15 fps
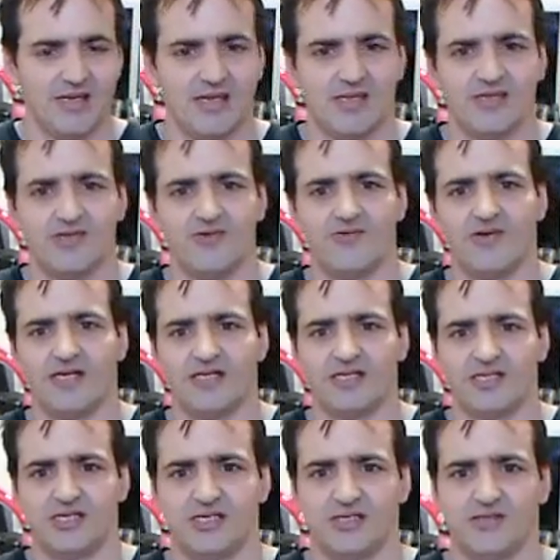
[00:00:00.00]
you run
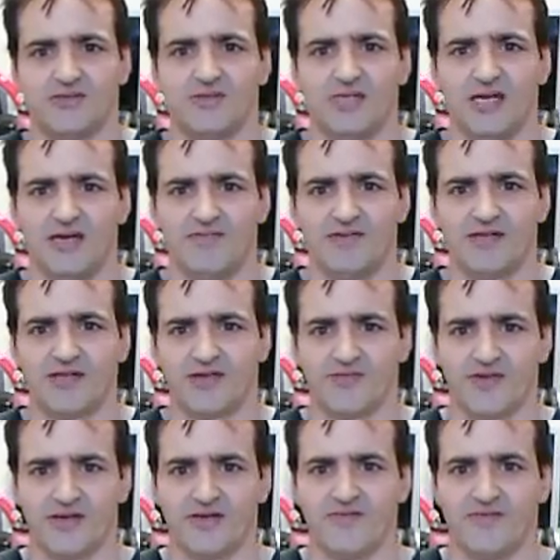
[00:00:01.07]
into having
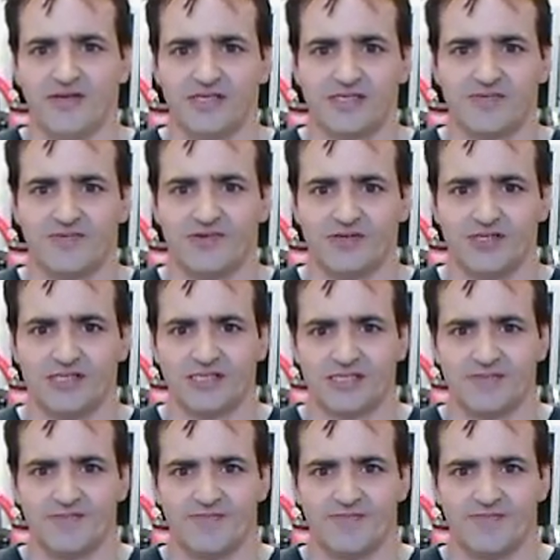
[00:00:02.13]
threaded reservoirs,